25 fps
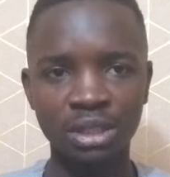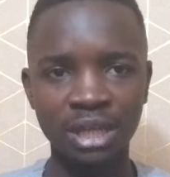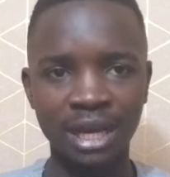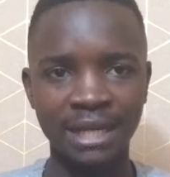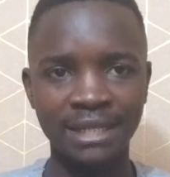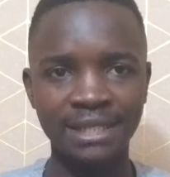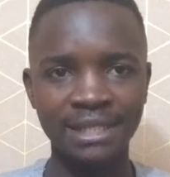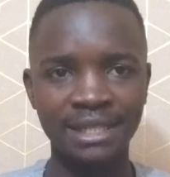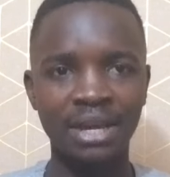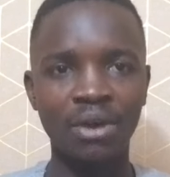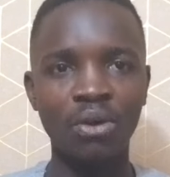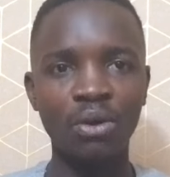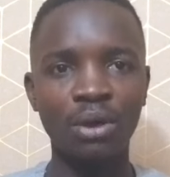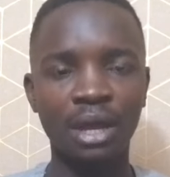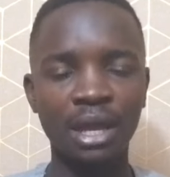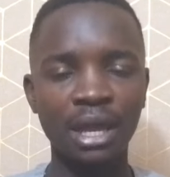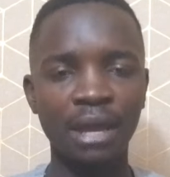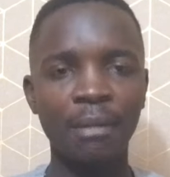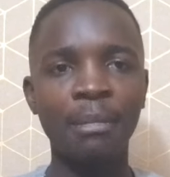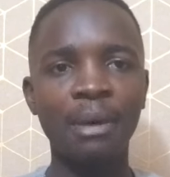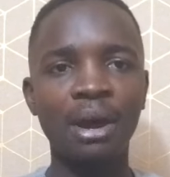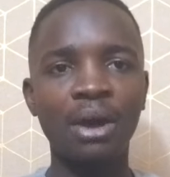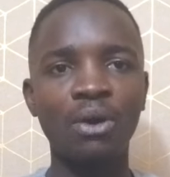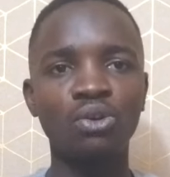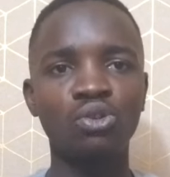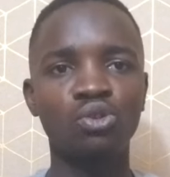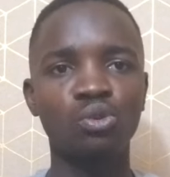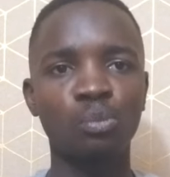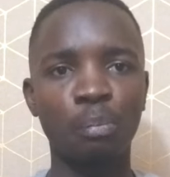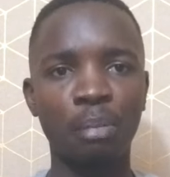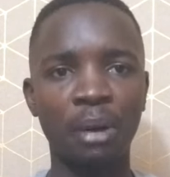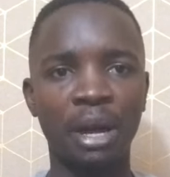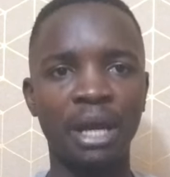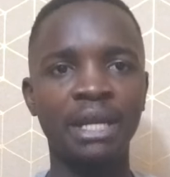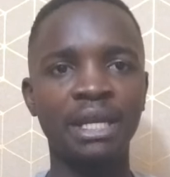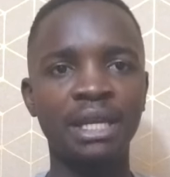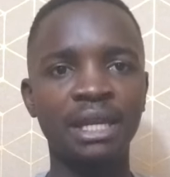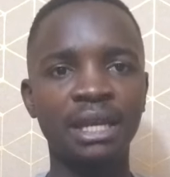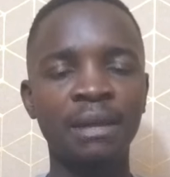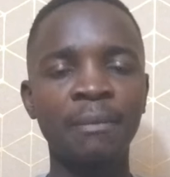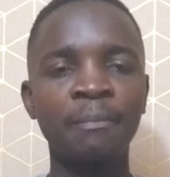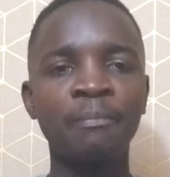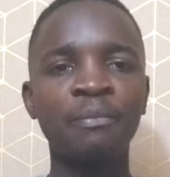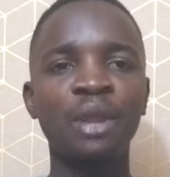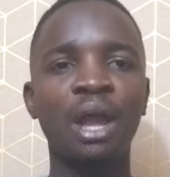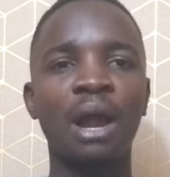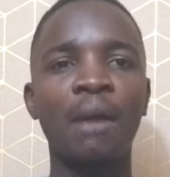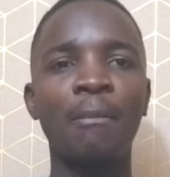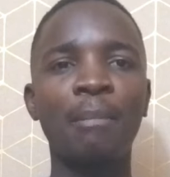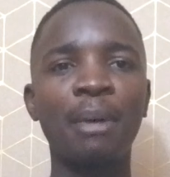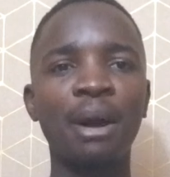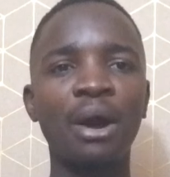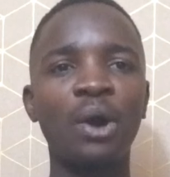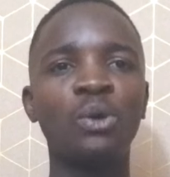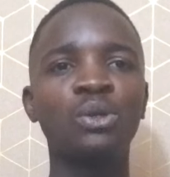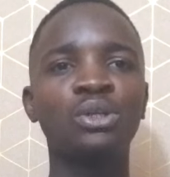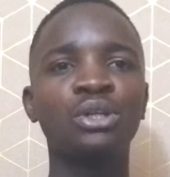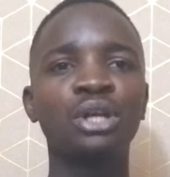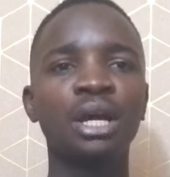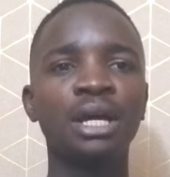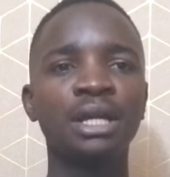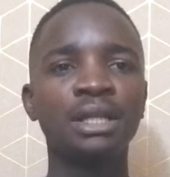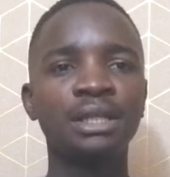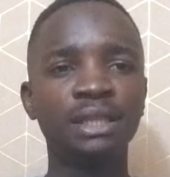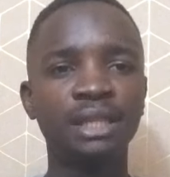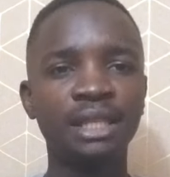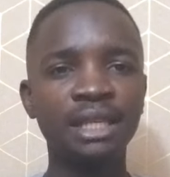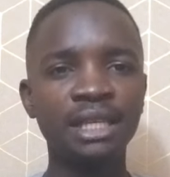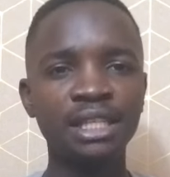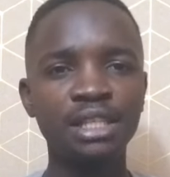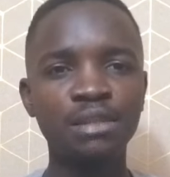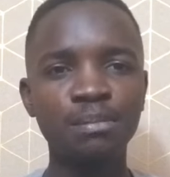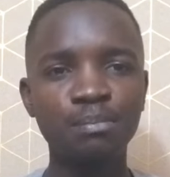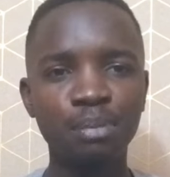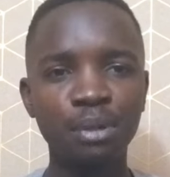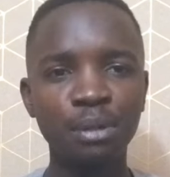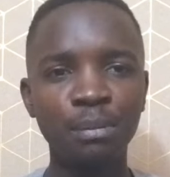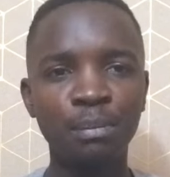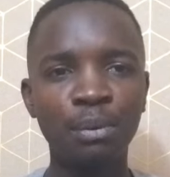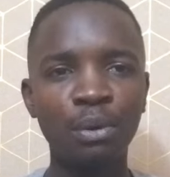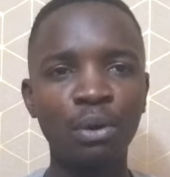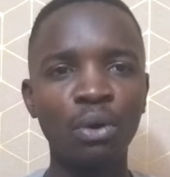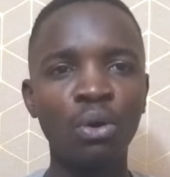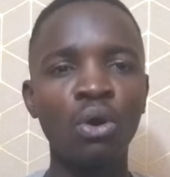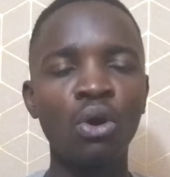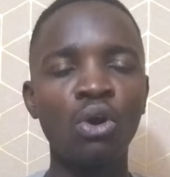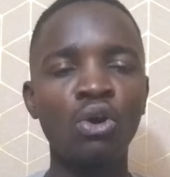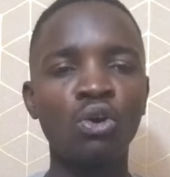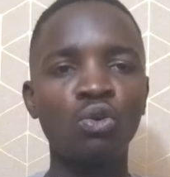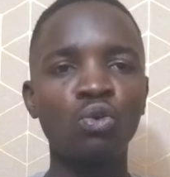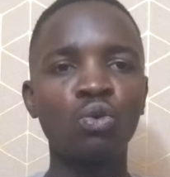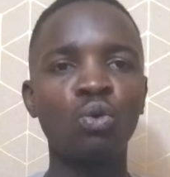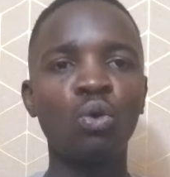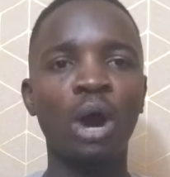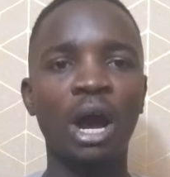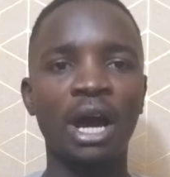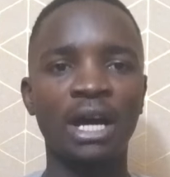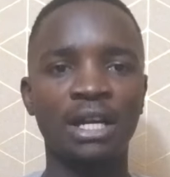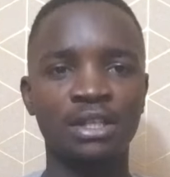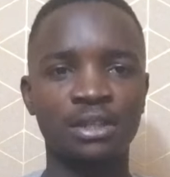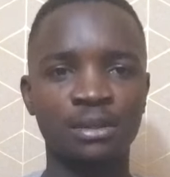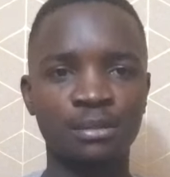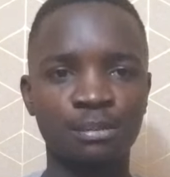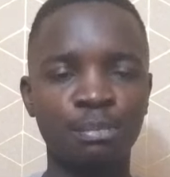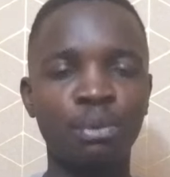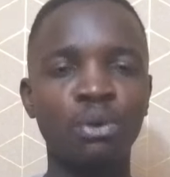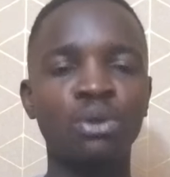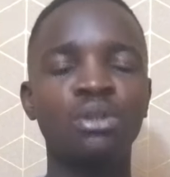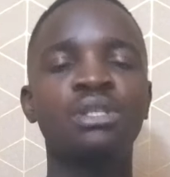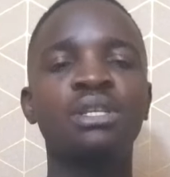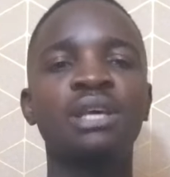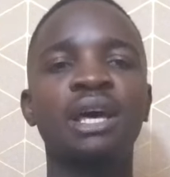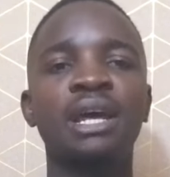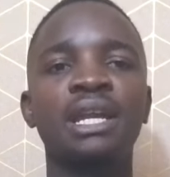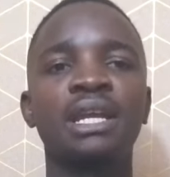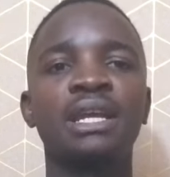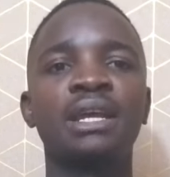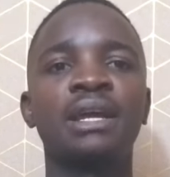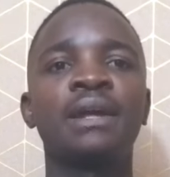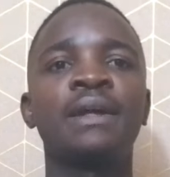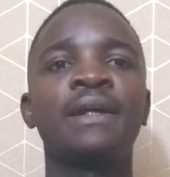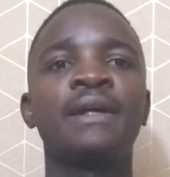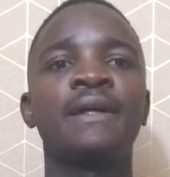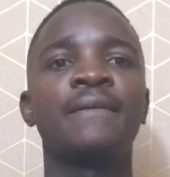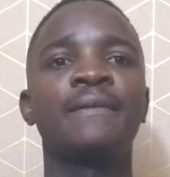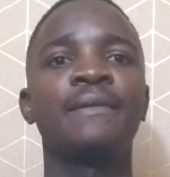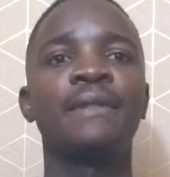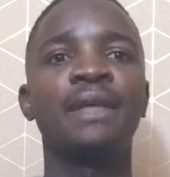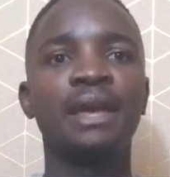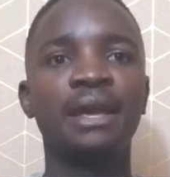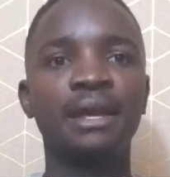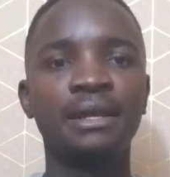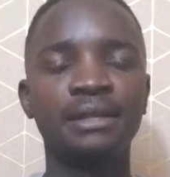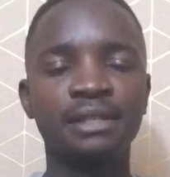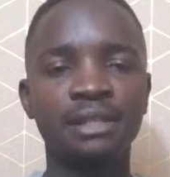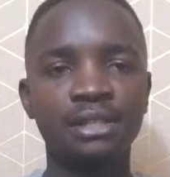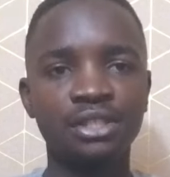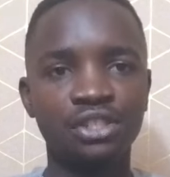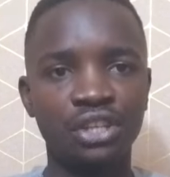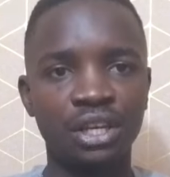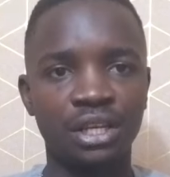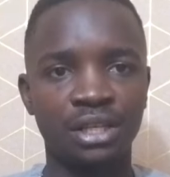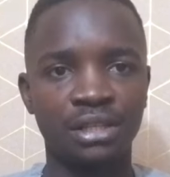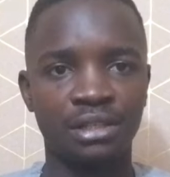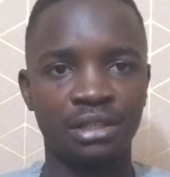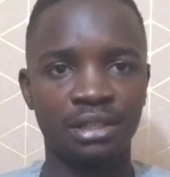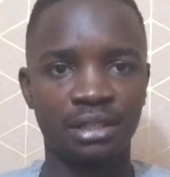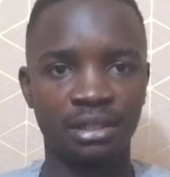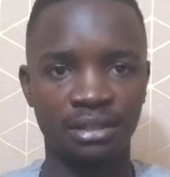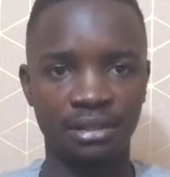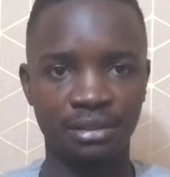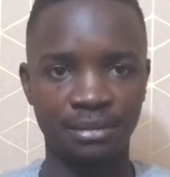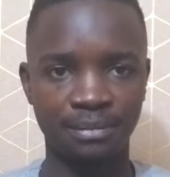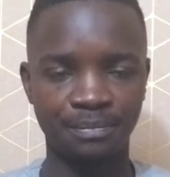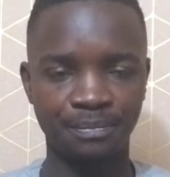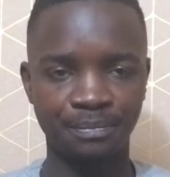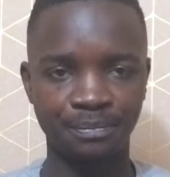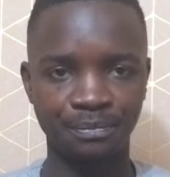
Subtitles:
has now came out to panic about these people who are sponsoring these Gen Zs.